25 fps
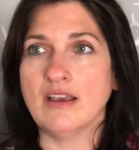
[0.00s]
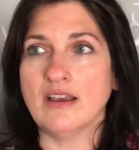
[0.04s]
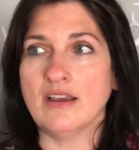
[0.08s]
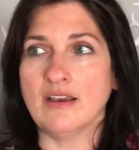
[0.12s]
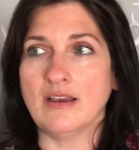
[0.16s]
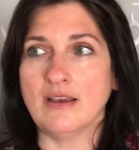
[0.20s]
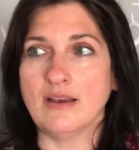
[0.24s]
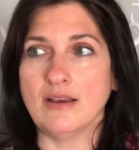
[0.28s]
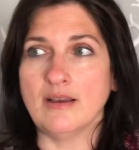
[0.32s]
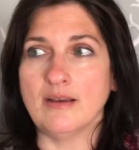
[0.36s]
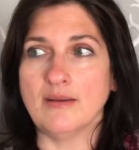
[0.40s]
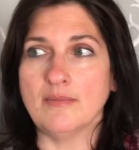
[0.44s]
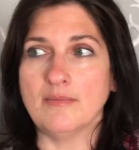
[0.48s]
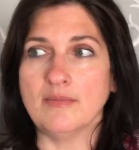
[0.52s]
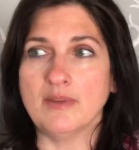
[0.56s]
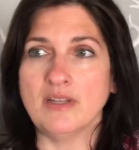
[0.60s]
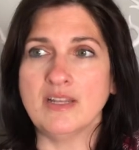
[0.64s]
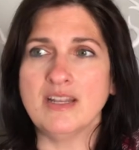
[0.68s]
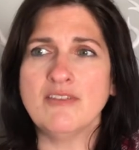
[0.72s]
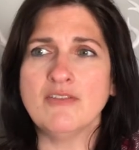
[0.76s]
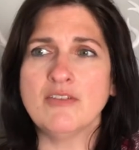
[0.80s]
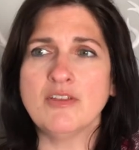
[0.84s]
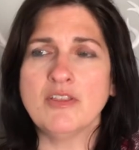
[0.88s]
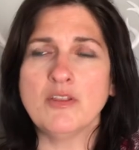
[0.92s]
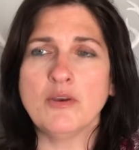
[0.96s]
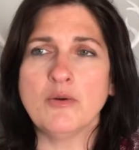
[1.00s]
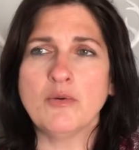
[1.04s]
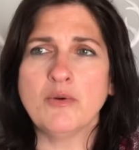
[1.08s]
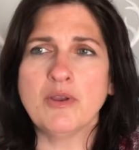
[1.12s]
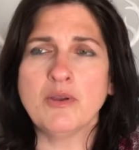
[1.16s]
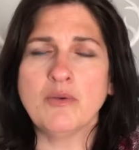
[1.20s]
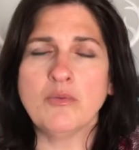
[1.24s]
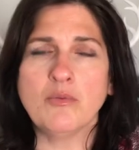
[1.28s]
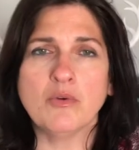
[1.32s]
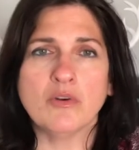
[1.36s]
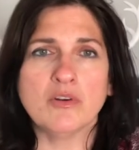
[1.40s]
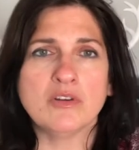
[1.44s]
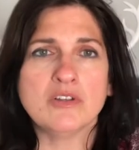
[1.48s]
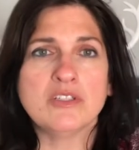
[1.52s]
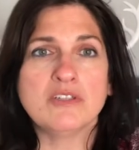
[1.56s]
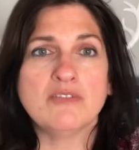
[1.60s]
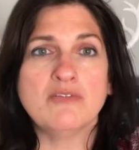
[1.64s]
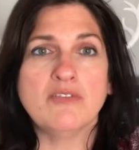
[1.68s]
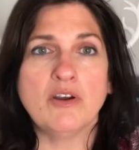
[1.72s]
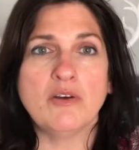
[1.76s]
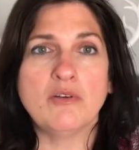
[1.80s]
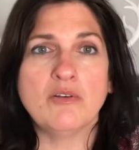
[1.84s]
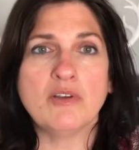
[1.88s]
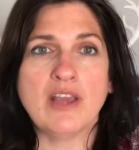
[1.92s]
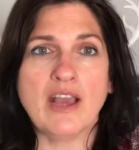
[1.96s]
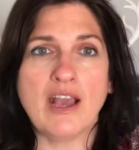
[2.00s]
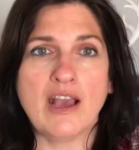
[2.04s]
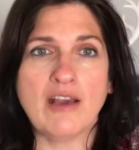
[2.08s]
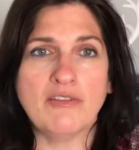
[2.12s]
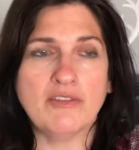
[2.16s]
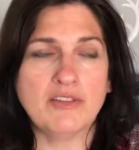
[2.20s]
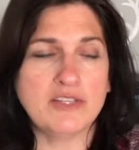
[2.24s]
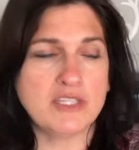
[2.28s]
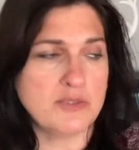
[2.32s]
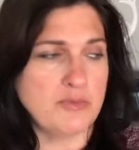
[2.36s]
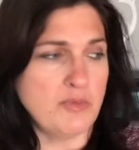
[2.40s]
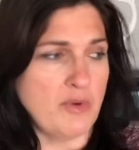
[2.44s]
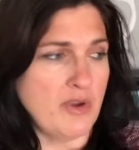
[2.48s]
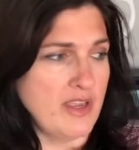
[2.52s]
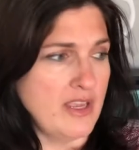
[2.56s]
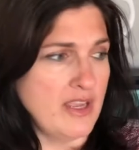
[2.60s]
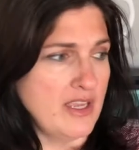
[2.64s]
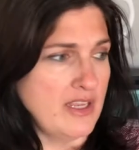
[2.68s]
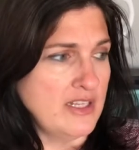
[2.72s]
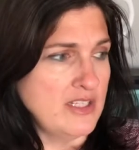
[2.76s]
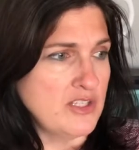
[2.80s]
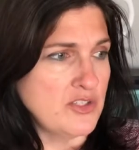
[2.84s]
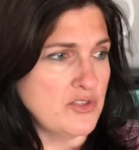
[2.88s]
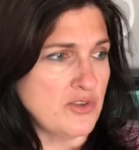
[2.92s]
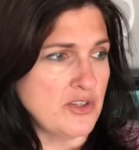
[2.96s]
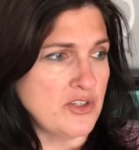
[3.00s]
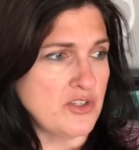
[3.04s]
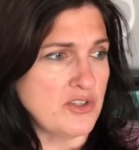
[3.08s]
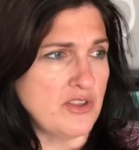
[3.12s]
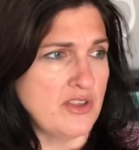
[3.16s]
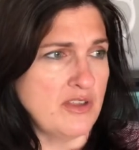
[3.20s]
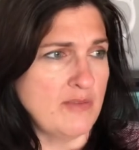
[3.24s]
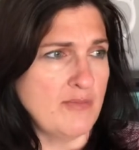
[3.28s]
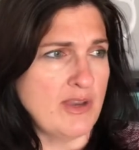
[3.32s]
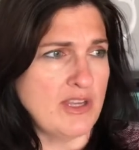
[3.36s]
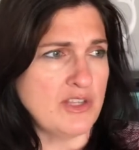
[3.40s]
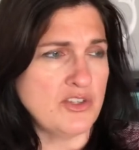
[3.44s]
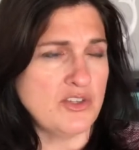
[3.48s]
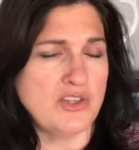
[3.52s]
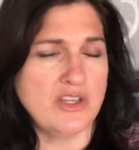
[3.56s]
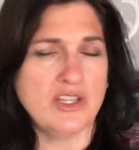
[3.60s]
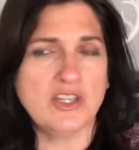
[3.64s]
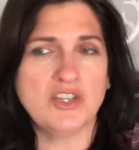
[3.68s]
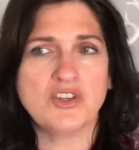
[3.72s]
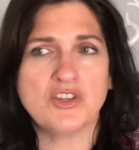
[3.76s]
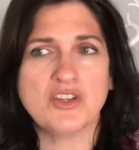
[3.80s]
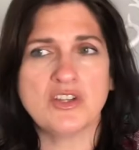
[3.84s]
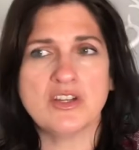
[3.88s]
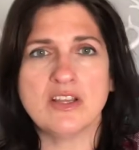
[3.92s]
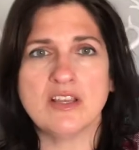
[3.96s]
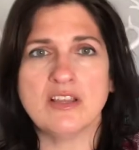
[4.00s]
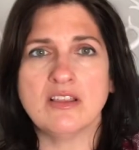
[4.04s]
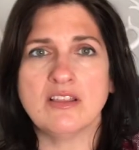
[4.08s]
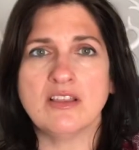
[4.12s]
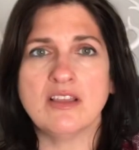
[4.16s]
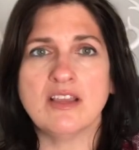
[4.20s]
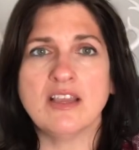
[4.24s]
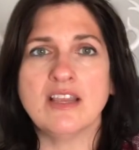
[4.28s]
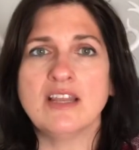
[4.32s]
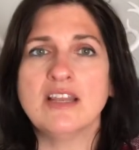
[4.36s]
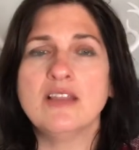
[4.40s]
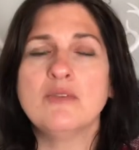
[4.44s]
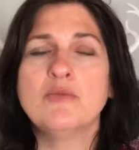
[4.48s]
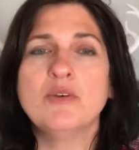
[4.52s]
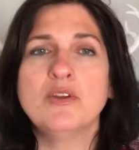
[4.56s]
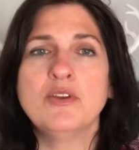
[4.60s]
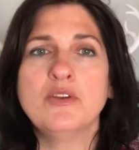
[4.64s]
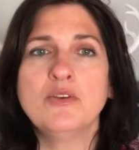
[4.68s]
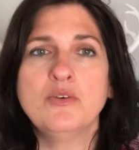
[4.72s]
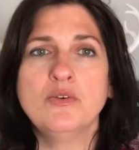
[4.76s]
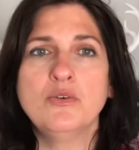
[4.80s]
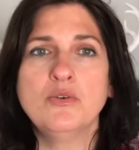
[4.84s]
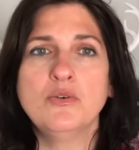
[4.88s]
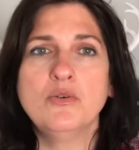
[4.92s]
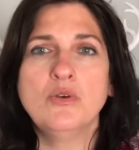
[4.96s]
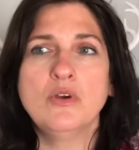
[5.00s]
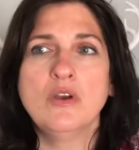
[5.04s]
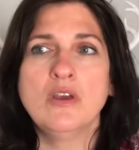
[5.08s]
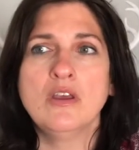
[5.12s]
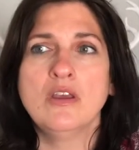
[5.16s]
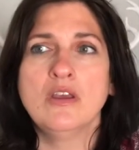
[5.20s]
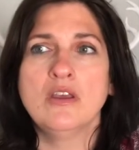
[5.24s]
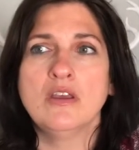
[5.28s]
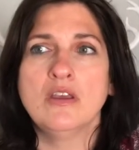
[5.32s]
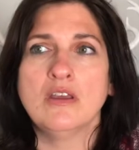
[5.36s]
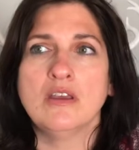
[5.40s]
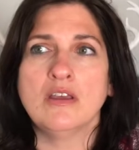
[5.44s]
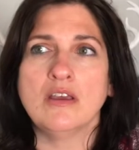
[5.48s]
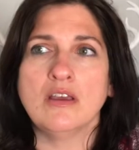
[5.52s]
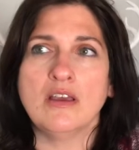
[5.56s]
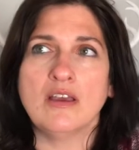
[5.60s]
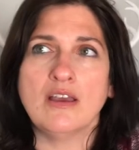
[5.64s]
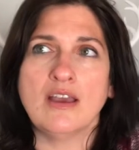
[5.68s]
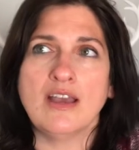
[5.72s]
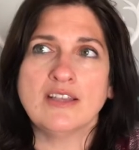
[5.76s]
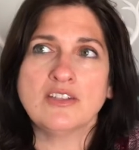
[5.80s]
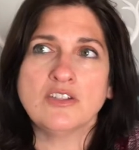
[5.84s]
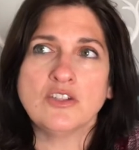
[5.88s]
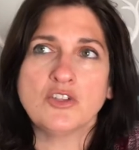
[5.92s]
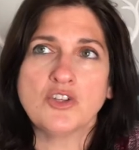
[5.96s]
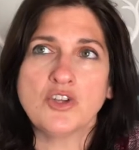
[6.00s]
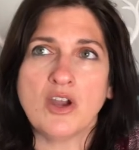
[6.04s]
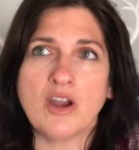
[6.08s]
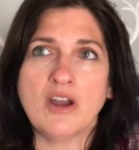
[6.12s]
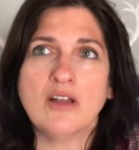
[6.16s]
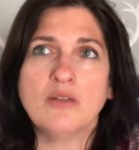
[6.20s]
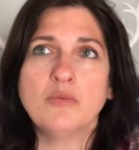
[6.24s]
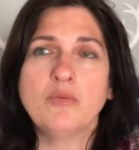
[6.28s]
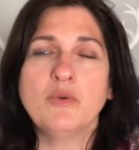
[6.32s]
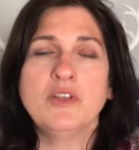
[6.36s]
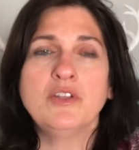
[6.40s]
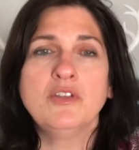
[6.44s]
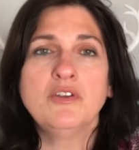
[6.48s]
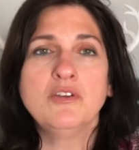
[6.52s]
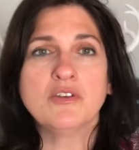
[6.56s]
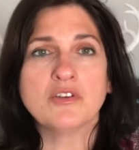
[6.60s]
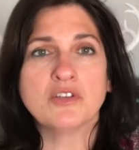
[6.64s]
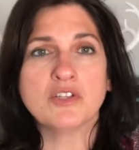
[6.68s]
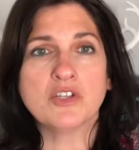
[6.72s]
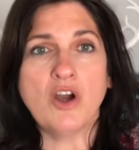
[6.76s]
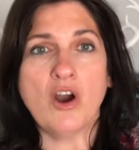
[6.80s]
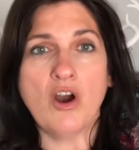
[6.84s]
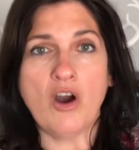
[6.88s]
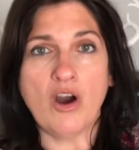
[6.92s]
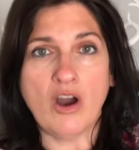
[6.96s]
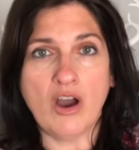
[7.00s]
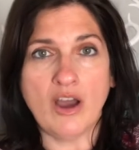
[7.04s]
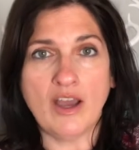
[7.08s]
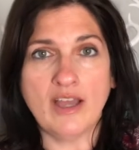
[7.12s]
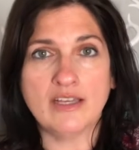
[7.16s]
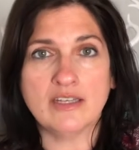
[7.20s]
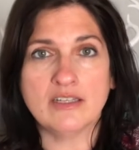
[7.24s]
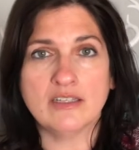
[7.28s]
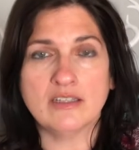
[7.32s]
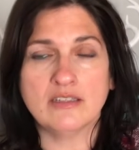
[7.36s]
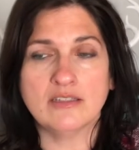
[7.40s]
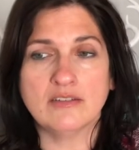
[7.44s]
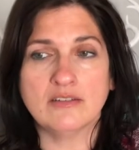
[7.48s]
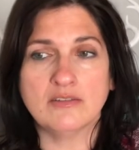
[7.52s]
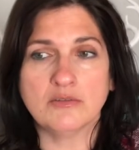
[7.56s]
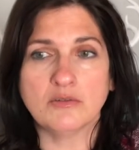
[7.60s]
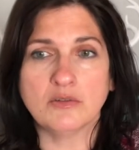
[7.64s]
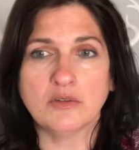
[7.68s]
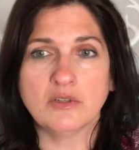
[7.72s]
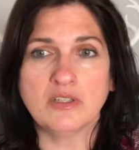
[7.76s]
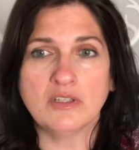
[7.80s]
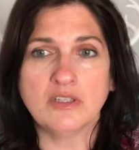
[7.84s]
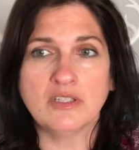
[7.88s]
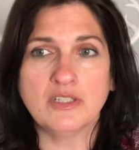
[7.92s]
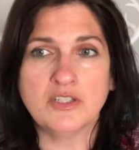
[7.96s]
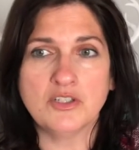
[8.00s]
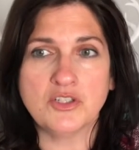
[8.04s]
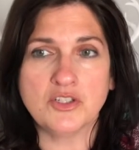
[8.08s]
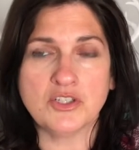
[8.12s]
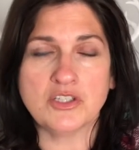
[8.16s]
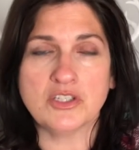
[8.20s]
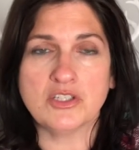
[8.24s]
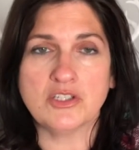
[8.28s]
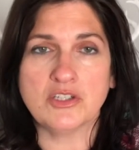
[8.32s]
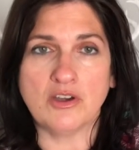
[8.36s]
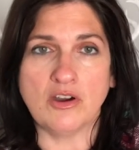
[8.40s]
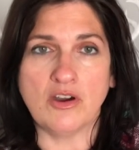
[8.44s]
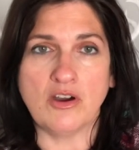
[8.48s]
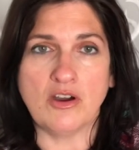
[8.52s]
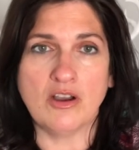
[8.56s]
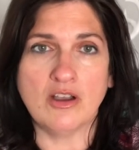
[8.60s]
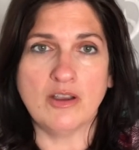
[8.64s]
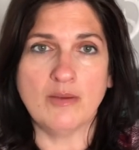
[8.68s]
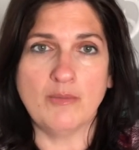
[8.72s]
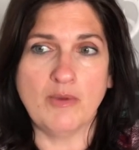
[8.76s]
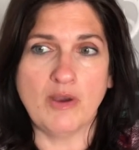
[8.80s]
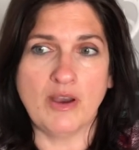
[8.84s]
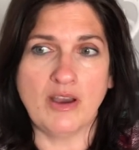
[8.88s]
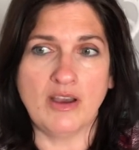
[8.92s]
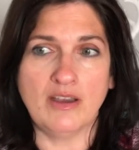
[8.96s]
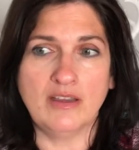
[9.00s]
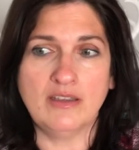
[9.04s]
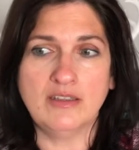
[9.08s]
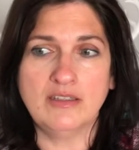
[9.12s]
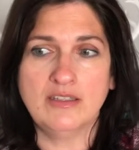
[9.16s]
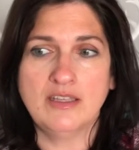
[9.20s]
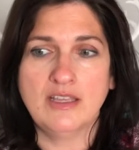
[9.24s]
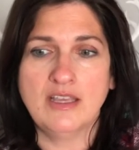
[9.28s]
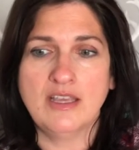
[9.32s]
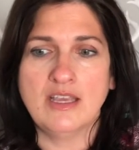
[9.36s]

um, and even though we weren't devout Catholics by any stretch of the imagination I think anyone who as a child when you're taught religious dogma,